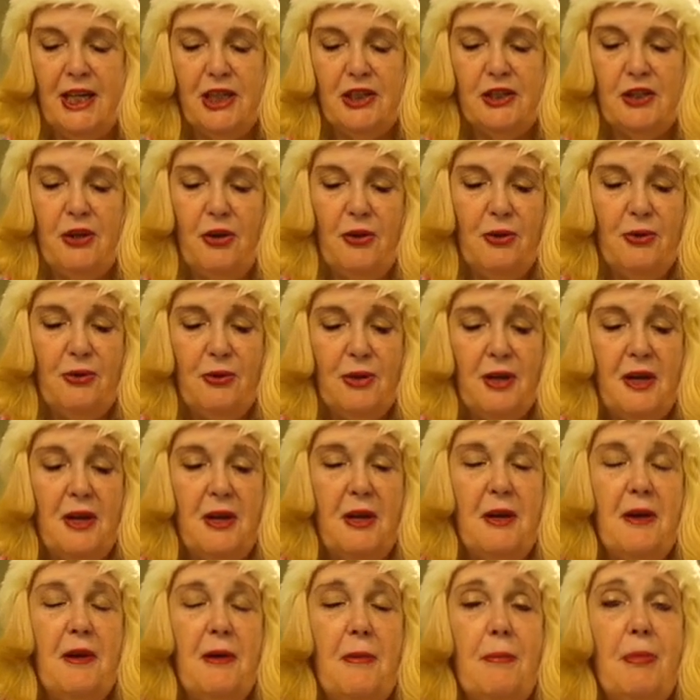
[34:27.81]
So
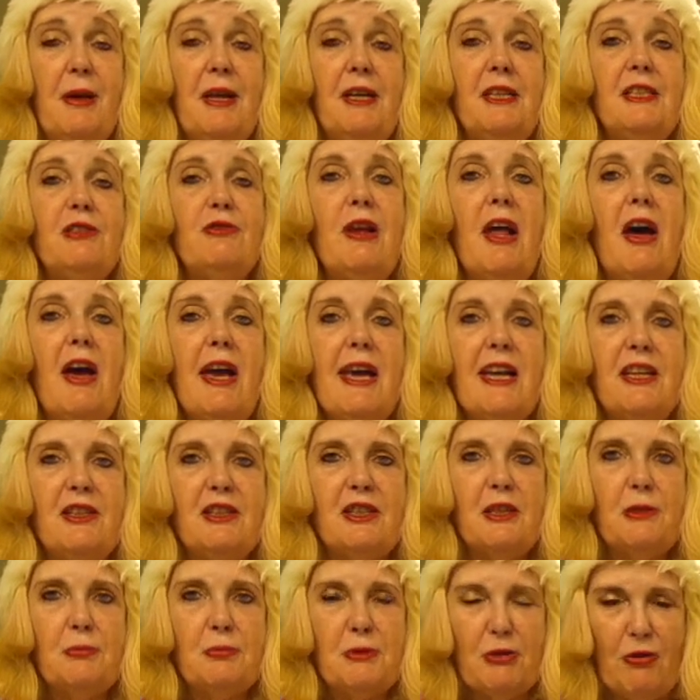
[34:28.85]
please like and
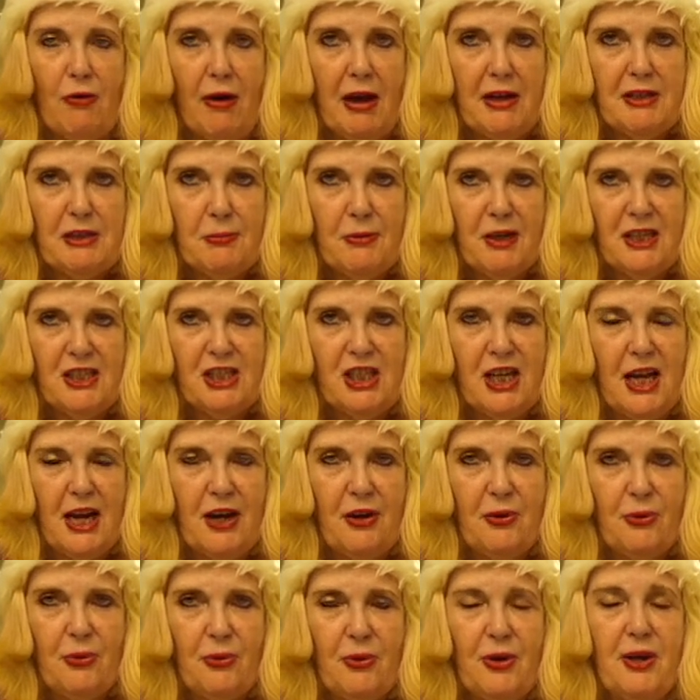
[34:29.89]
subscribe to my
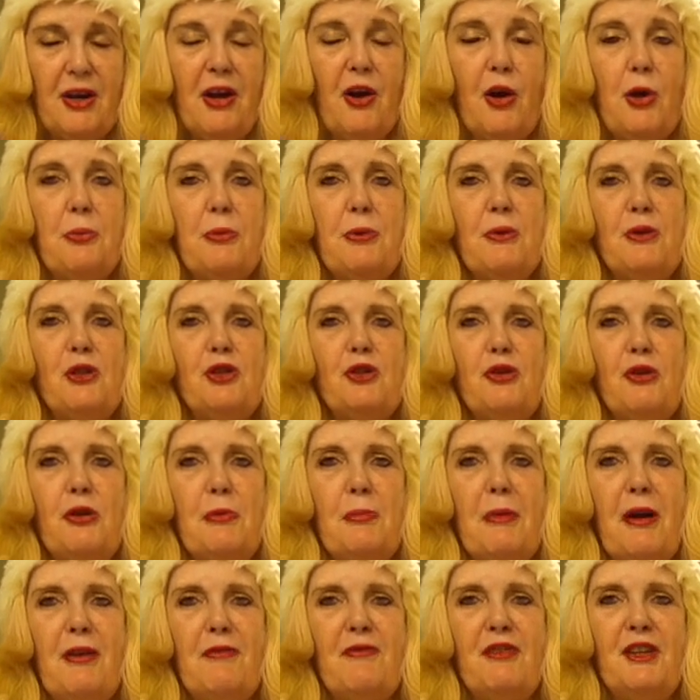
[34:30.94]
channel, and I hope you enjoy
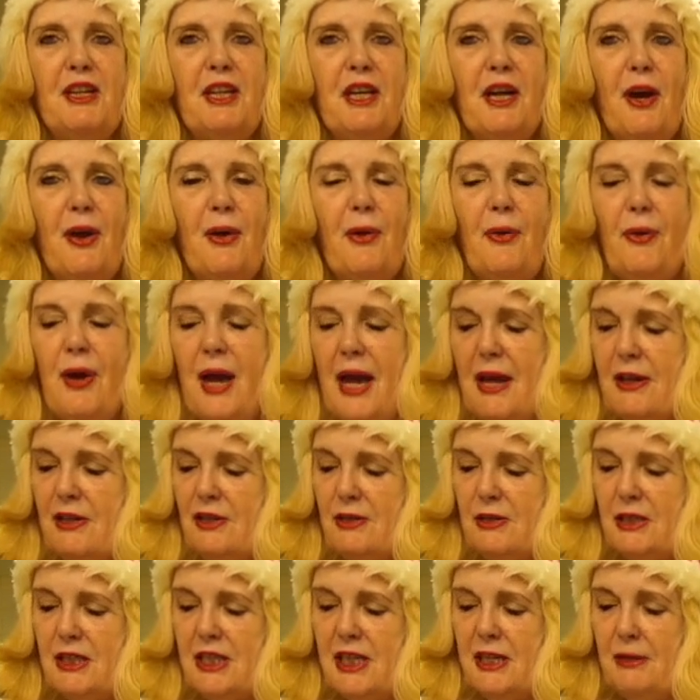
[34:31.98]
my video, and
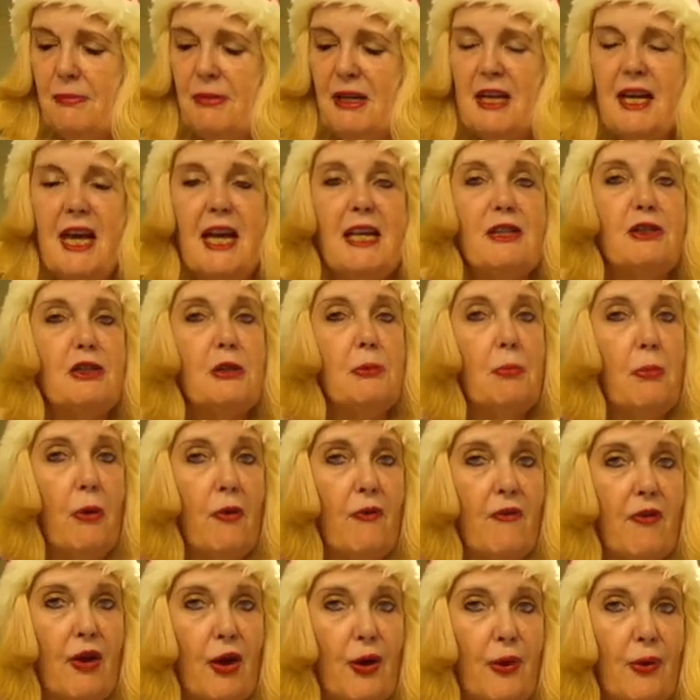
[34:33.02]
see me again
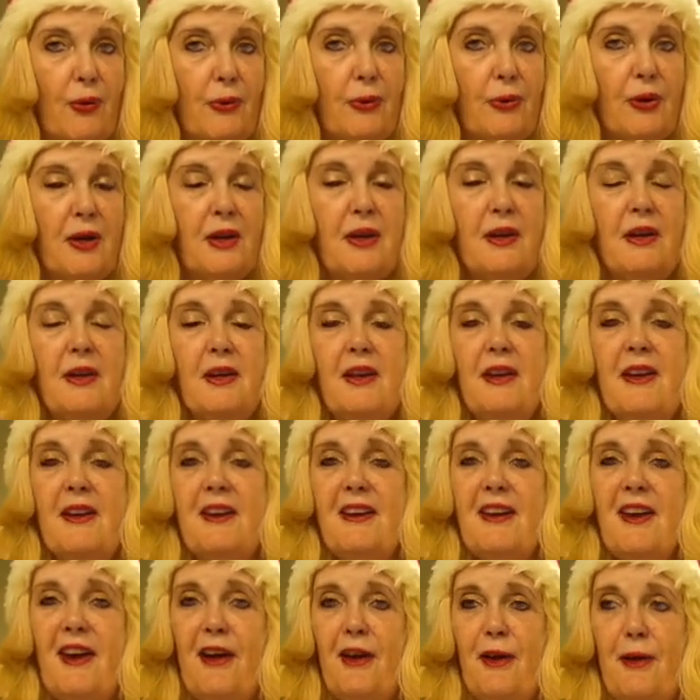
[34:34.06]
tomorrow
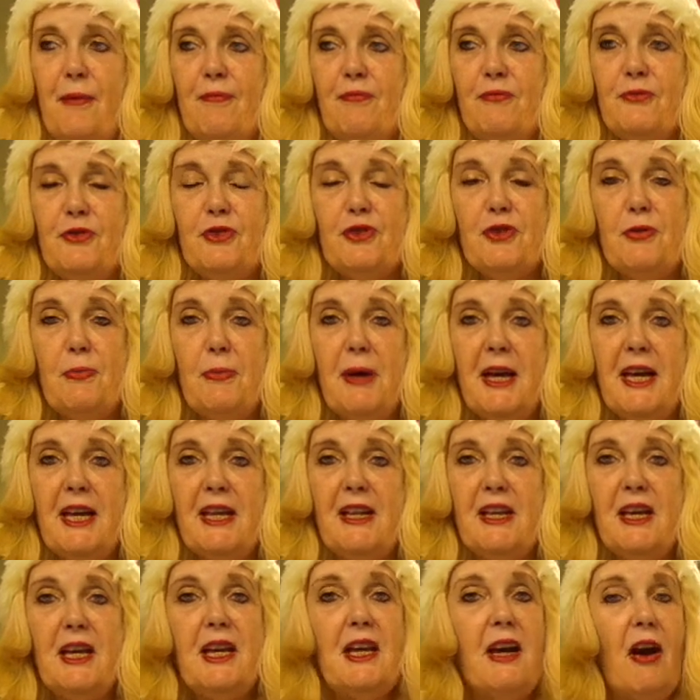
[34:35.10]
to make
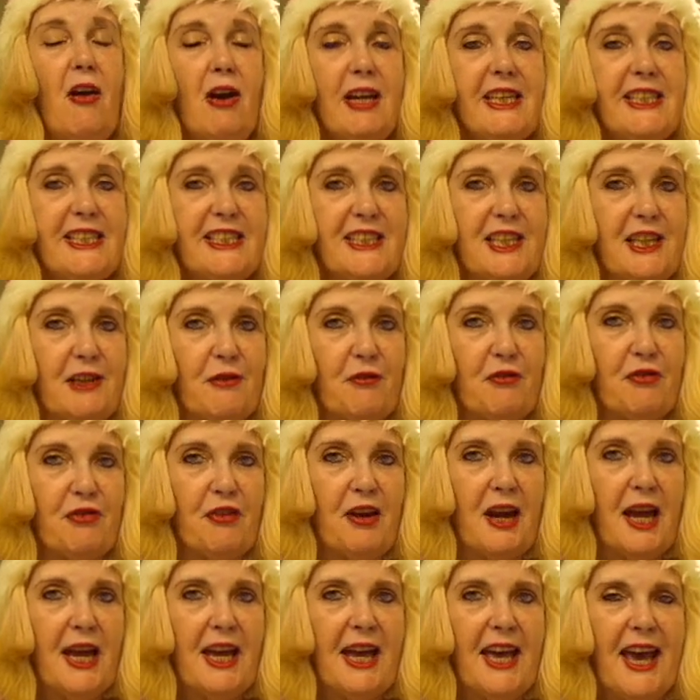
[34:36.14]
the icing for
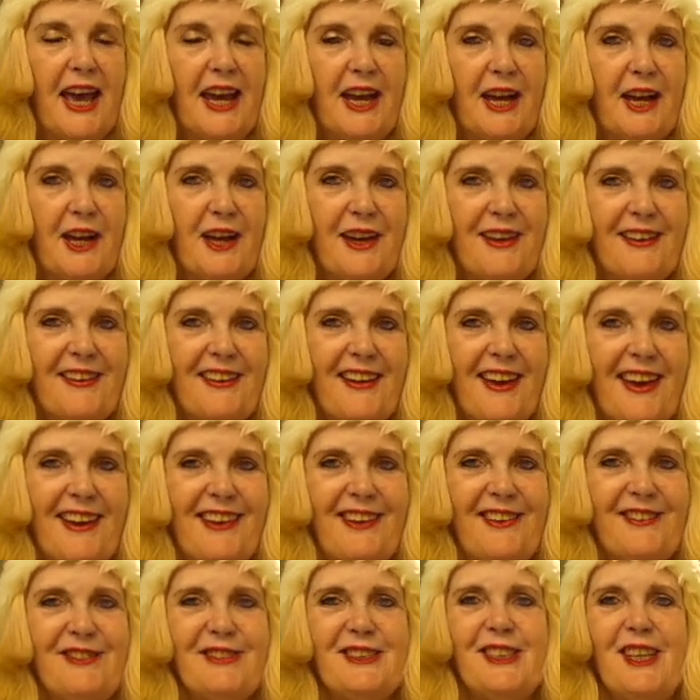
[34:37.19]
our cake.
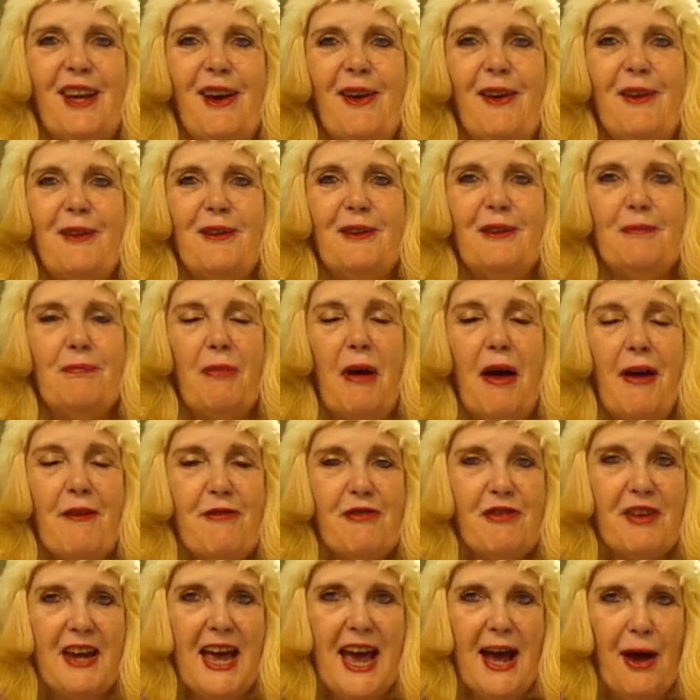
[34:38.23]
And so bye
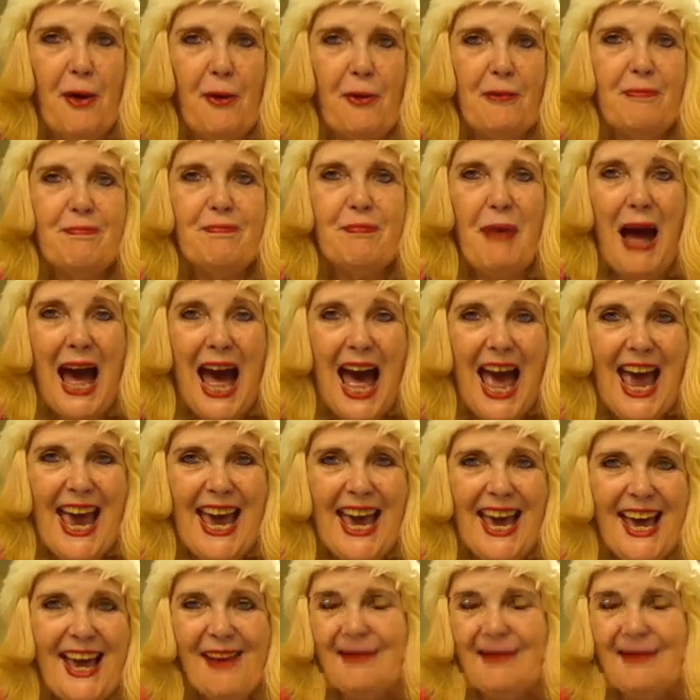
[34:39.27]
for now, bye!